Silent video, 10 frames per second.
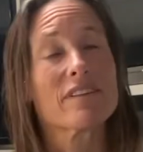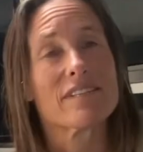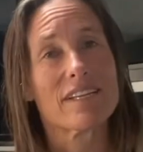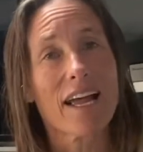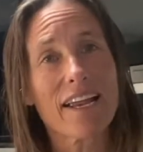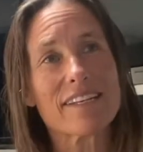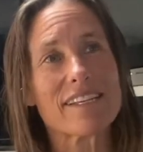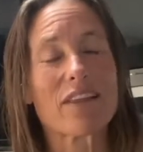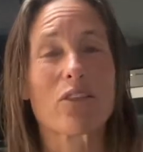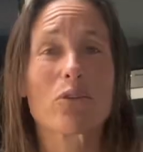Tonight,
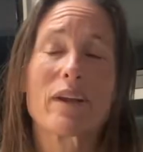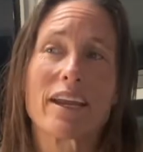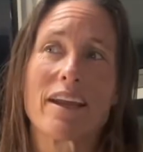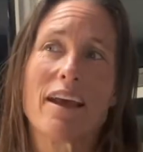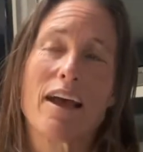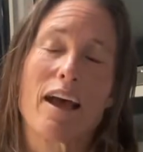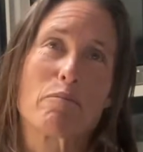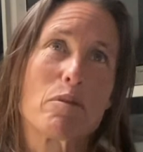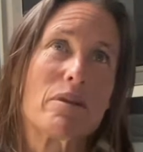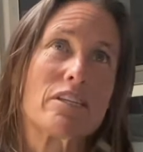day three, I'm
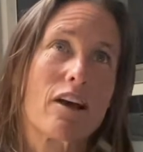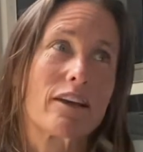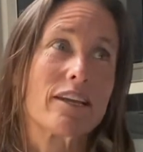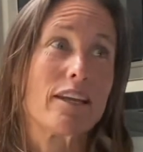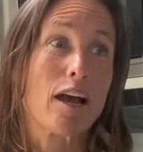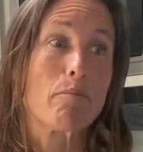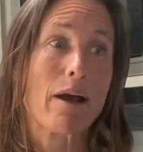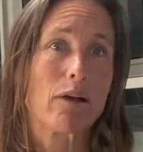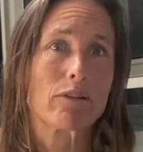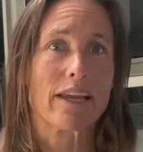going to be talking
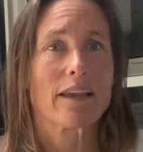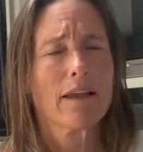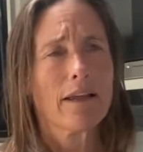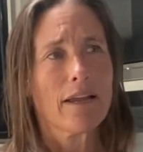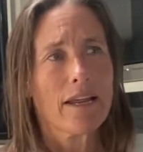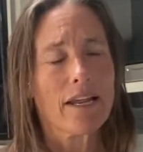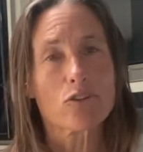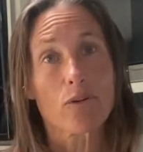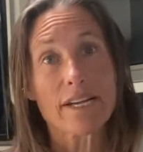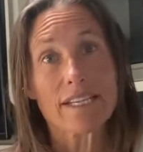about, like, it's
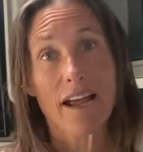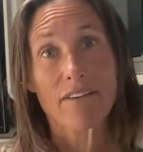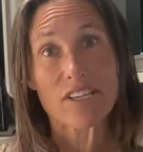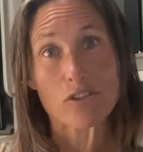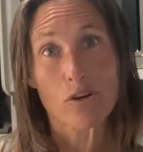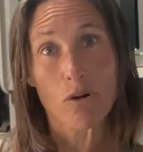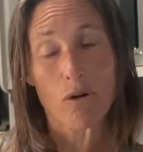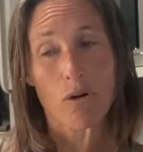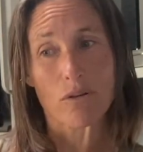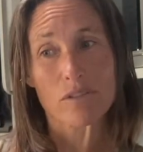great to have these
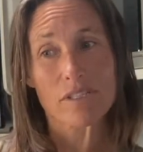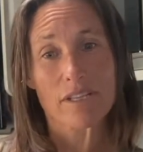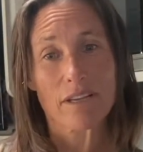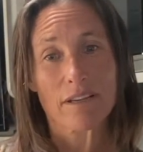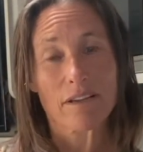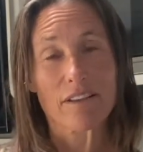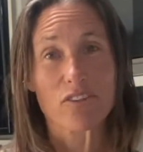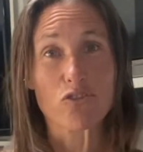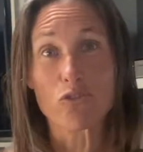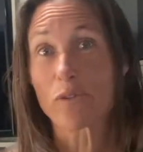goals,
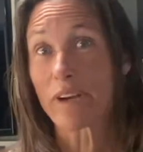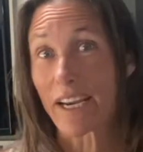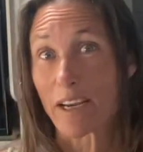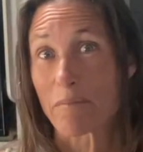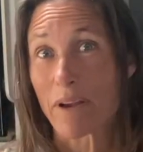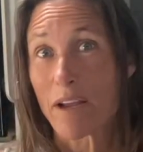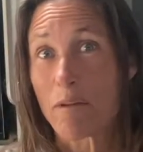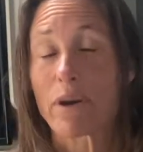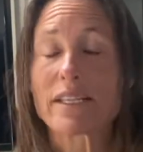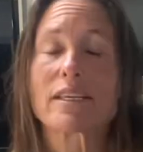this dream,
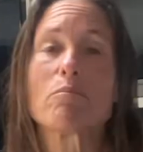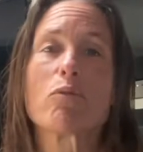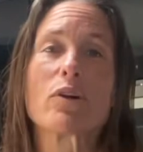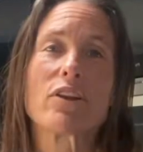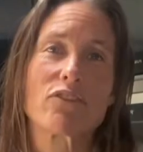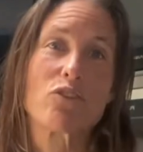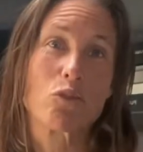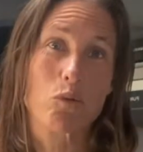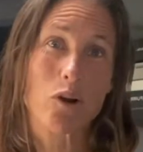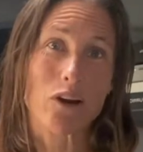but at some point you have to do
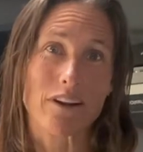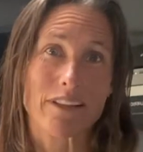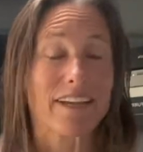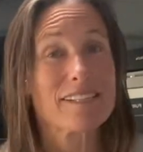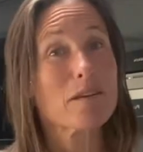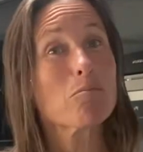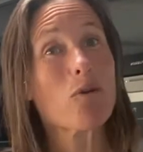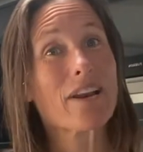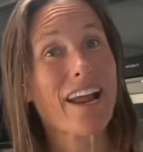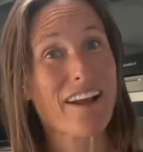the work. Like, at some
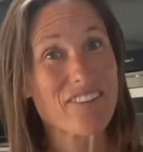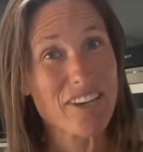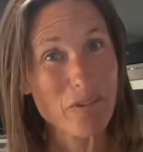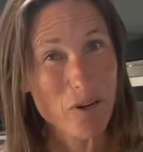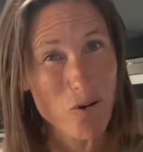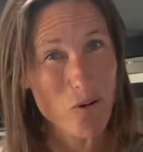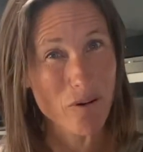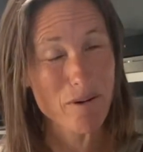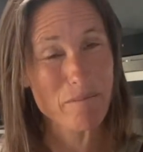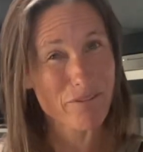point I have to hit
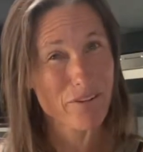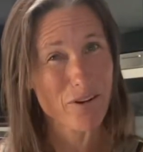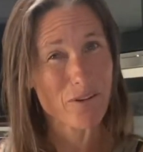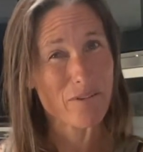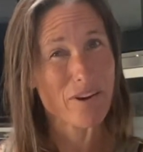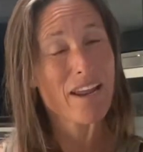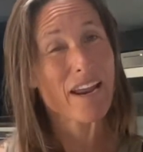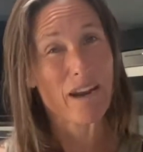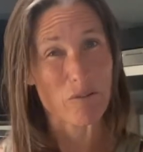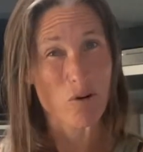record on my phone
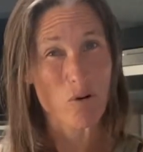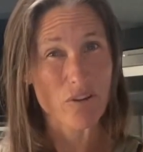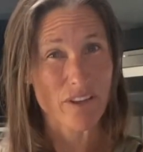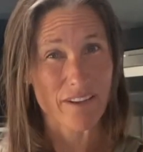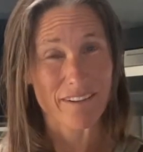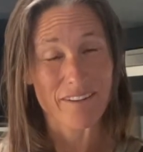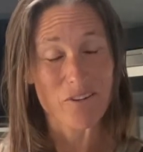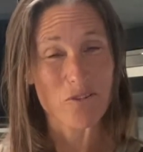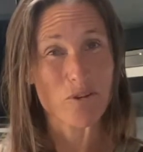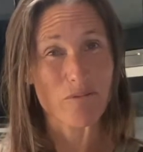and record the
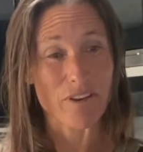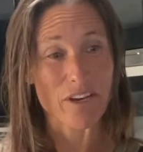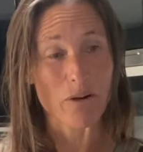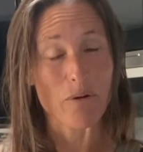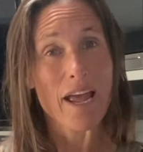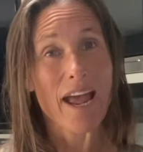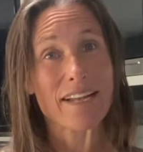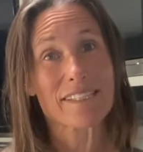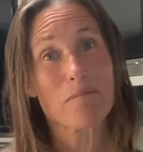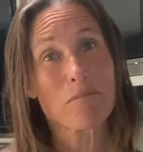YouTube video.
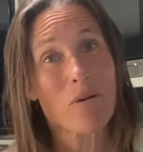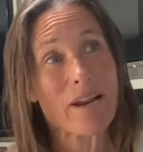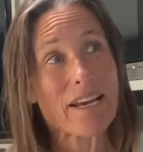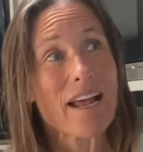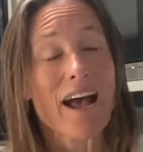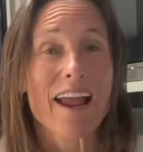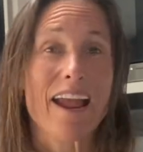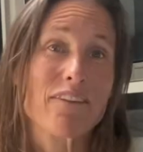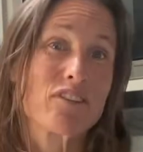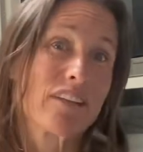At some point I
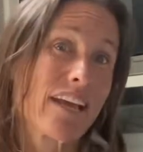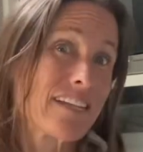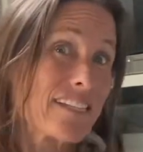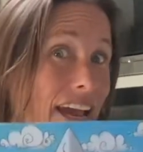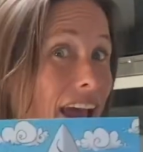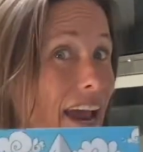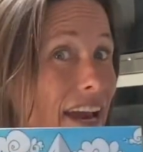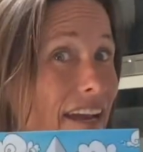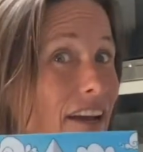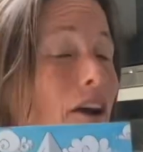have to, like, say, hey,